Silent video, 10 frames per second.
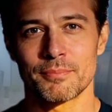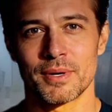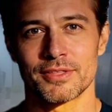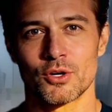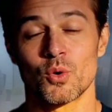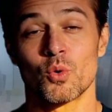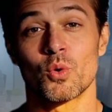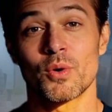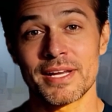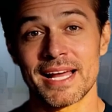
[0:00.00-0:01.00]
But the
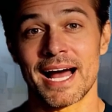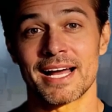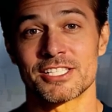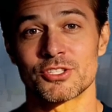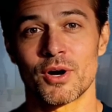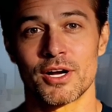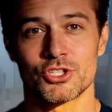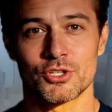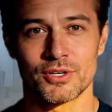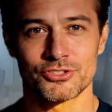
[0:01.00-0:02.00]
core tax
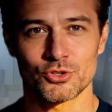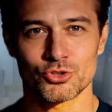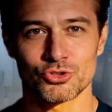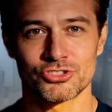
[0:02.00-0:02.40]
structure on Social